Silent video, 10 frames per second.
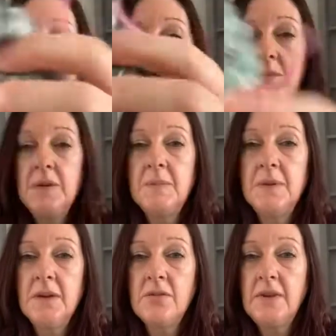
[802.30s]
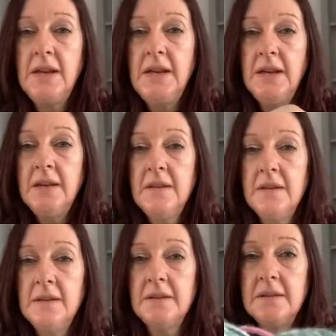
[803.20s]
with my green
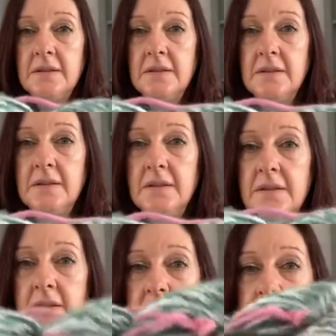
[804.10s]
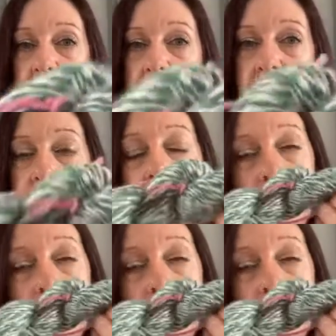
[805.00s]
mixture